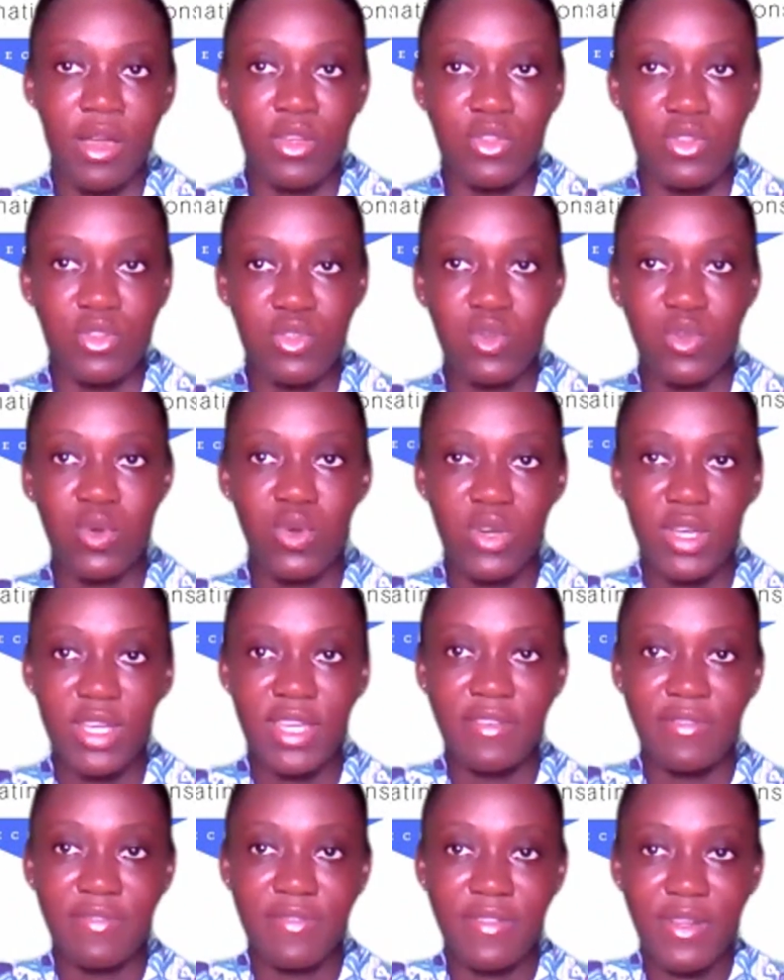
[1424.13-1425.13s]
so
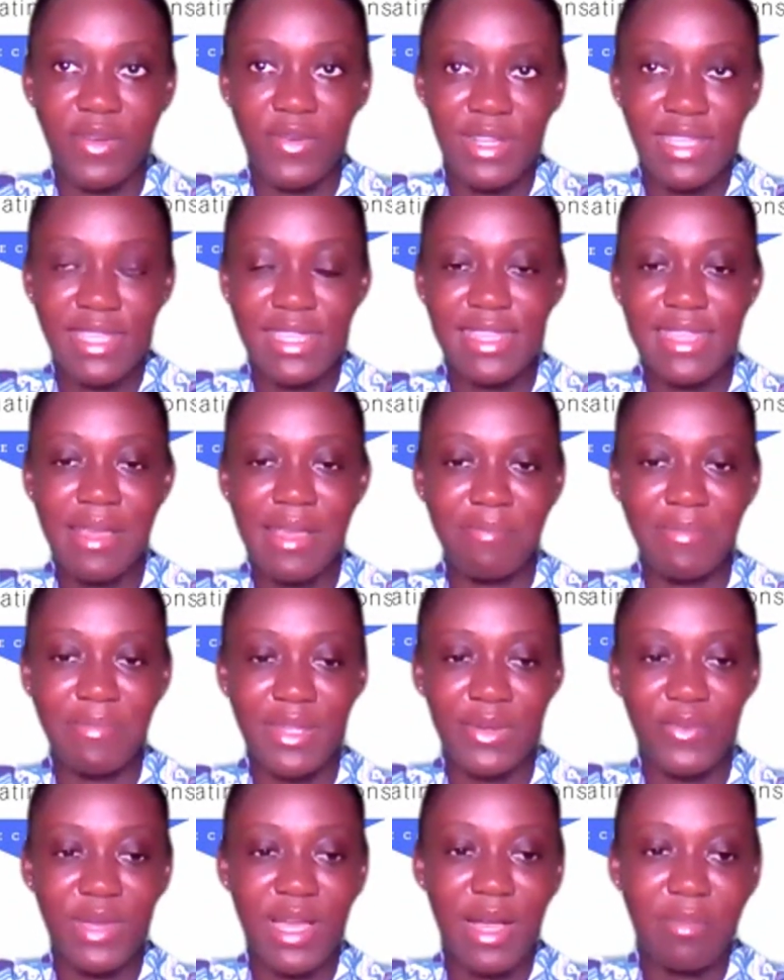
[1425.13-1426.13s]
if there is
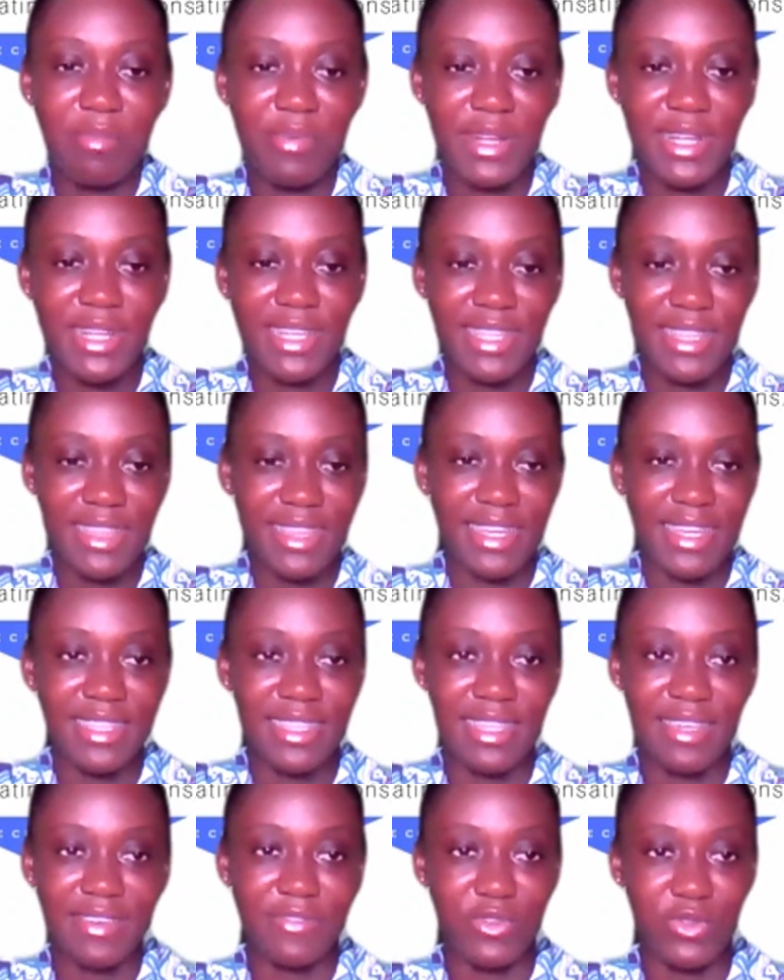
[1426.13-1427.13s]
something, we are bringing the
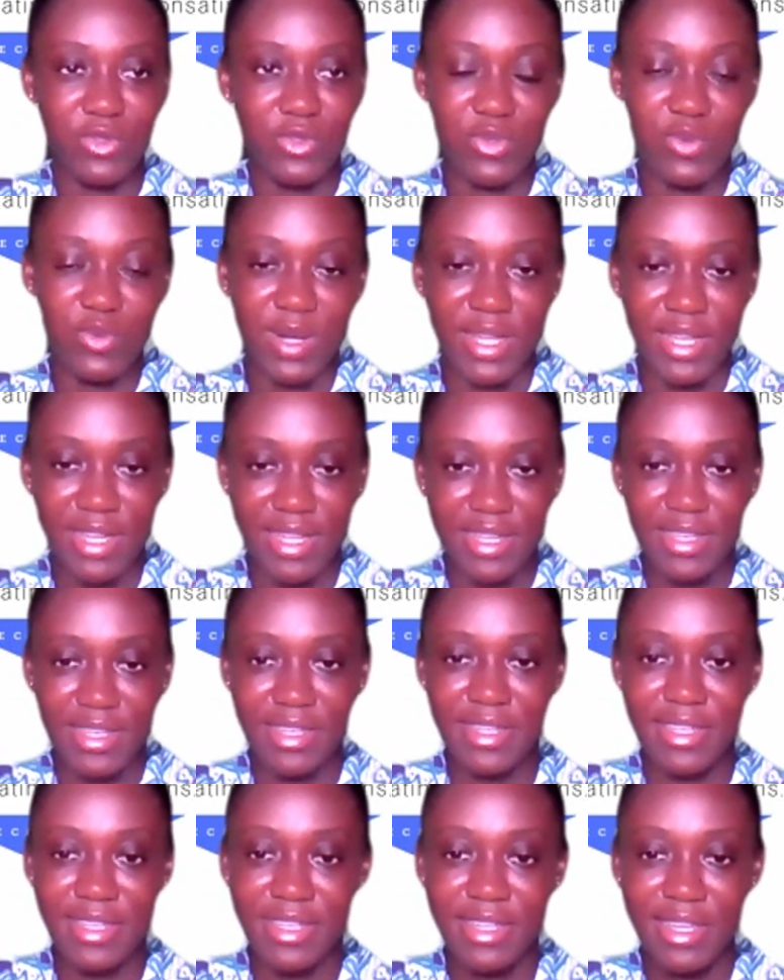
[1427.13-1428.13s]
interview to an
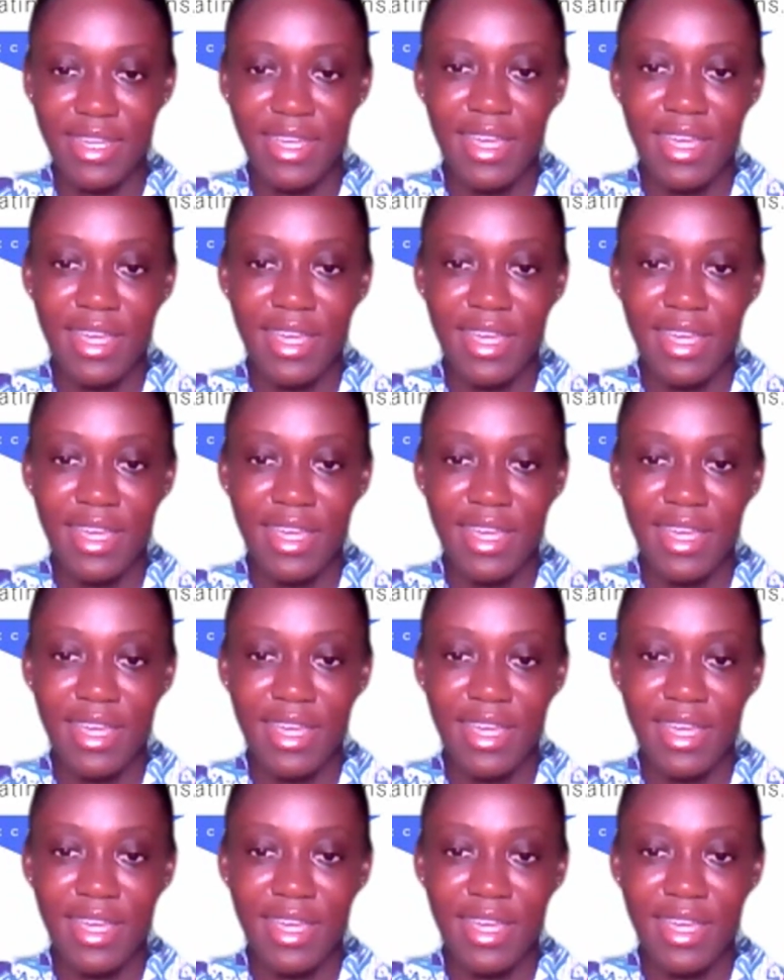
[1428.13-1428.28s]
end.